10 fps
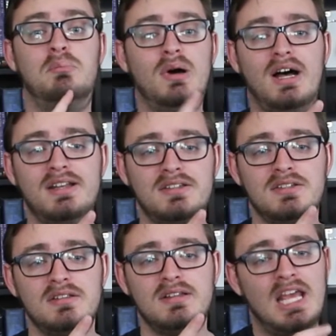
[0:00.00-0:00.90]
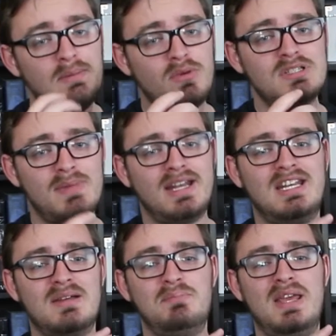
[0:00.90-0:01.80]
But hippos might
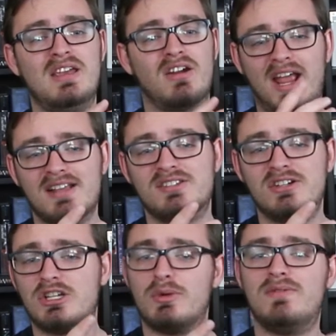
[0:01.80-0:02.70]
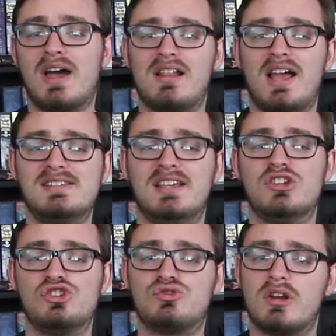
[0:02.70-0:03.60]
end up being our answer to
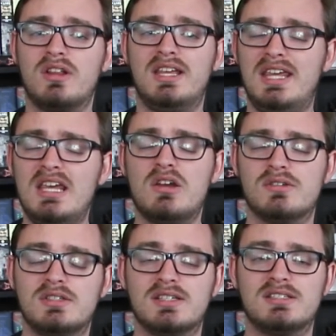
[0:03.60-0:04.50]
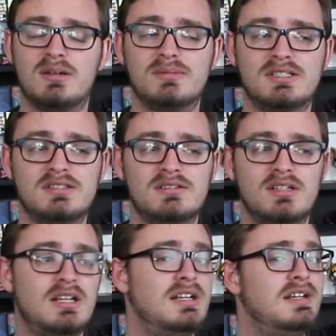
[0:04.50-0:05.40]
revitalizing struggling ecosystems.
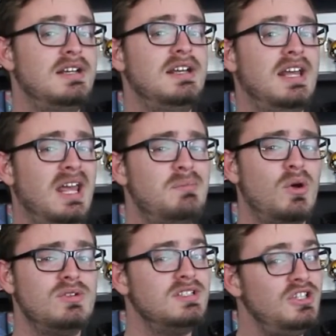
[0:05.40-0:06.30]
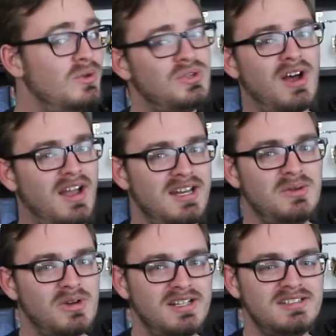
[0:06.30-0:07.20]
Hippos in Utah,
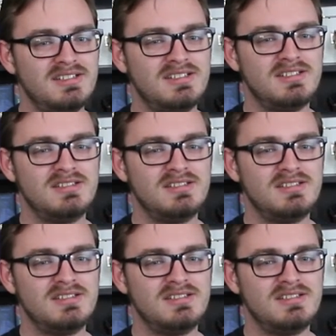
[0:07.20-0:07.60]
anyone?